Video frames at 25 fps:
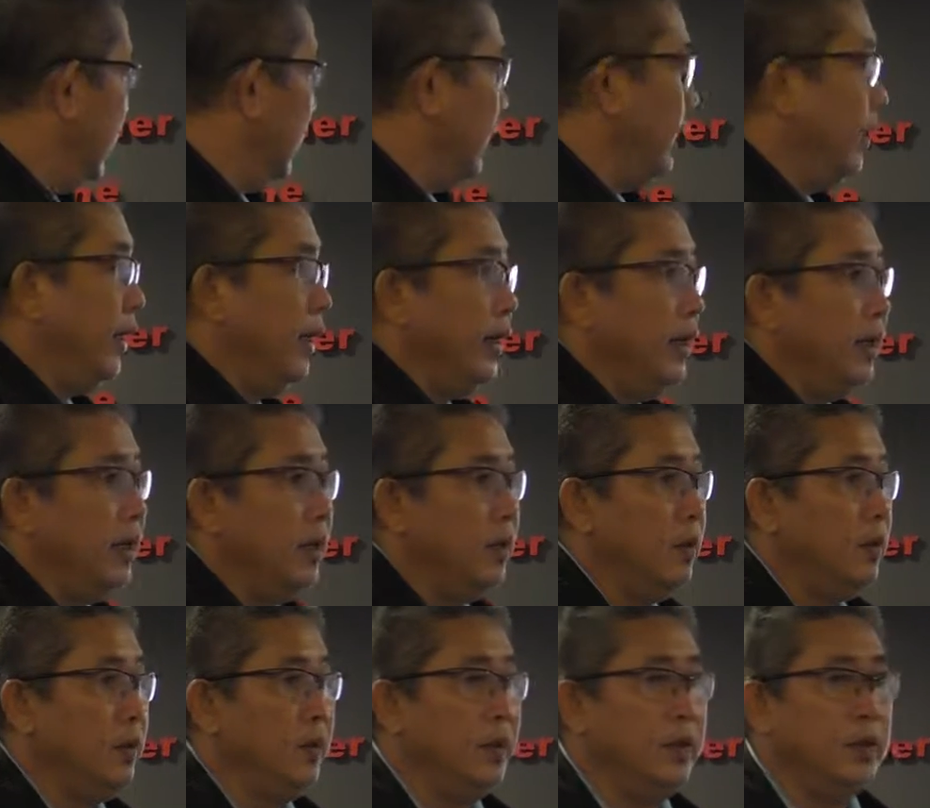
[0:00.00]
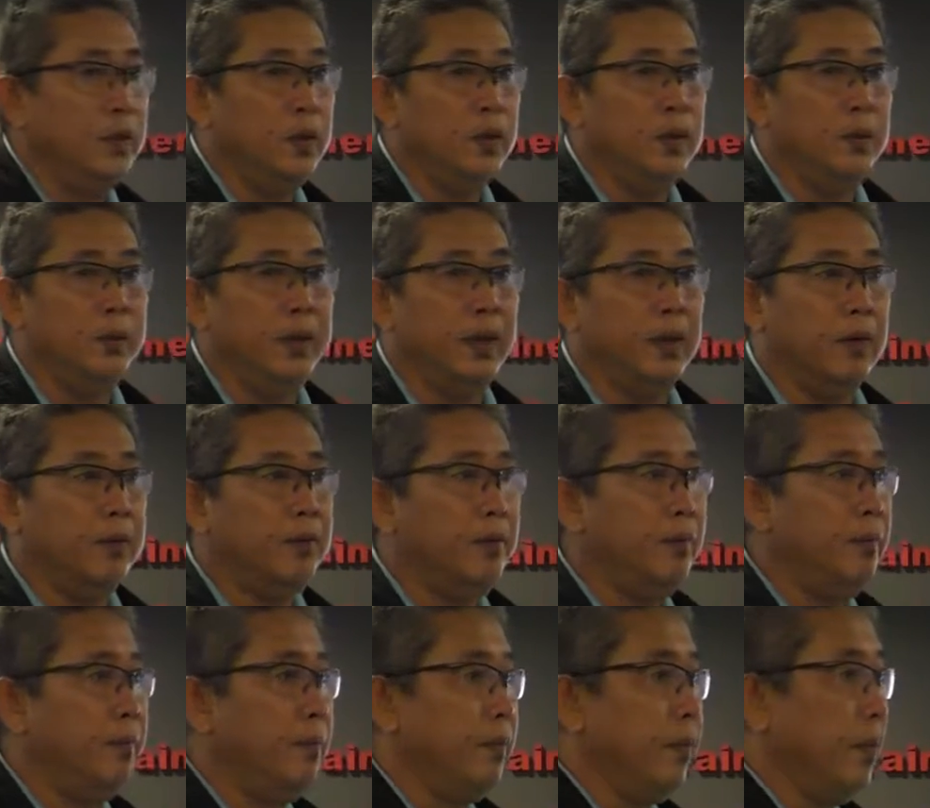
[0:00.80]
and then we'll do a bit
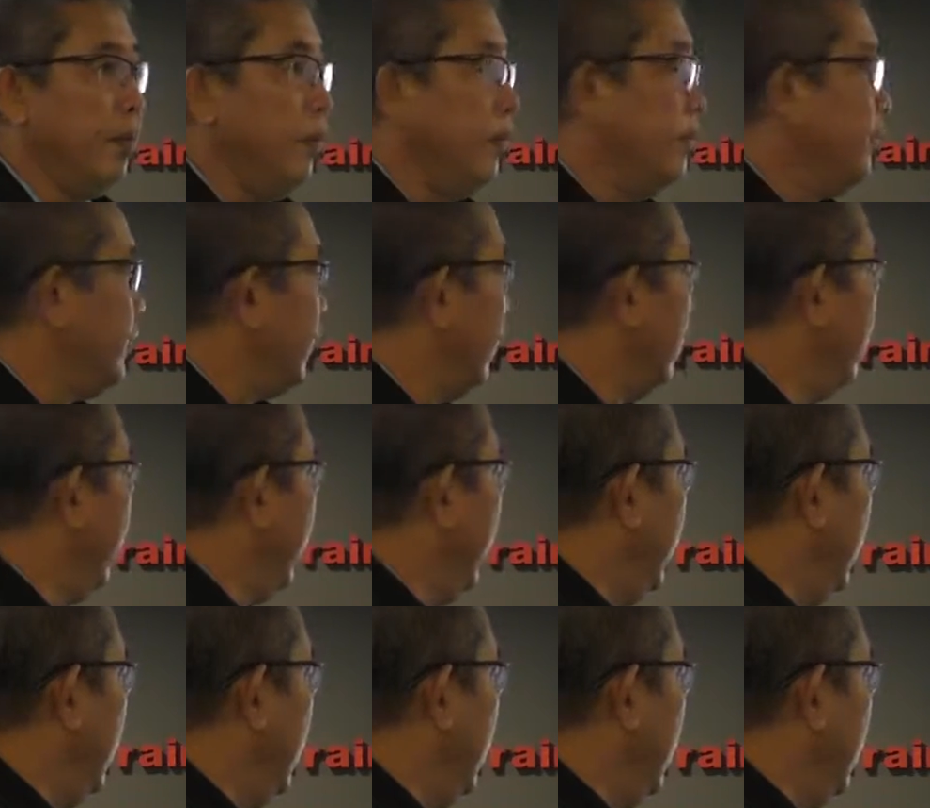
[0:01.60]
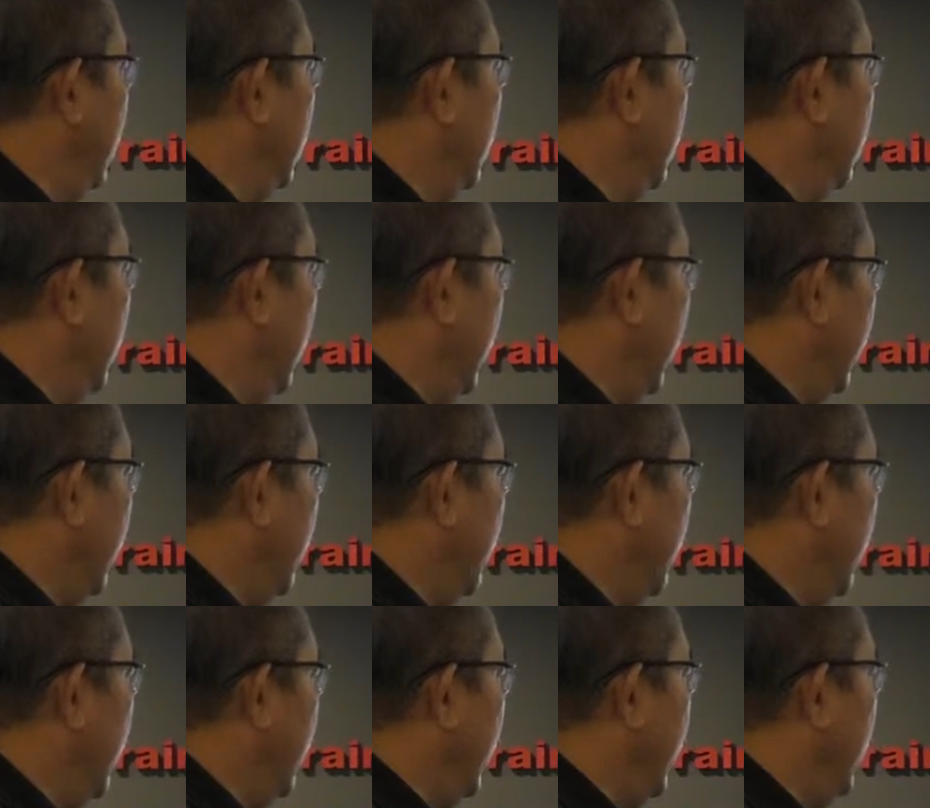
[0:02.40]
of problem solving and
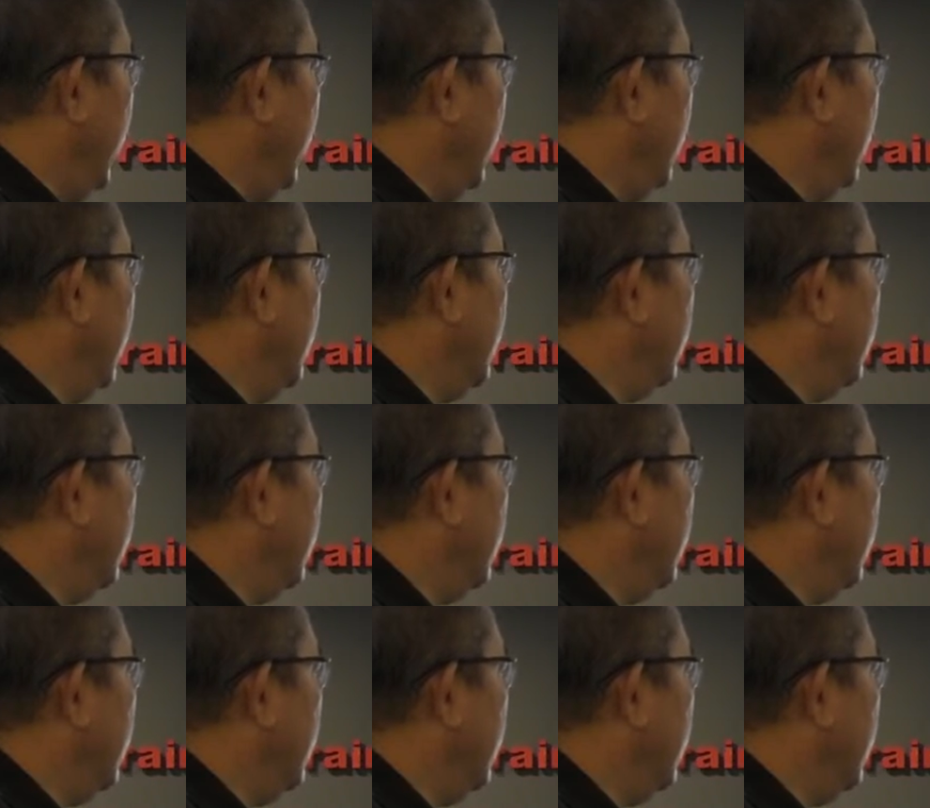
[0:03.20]
Q&A.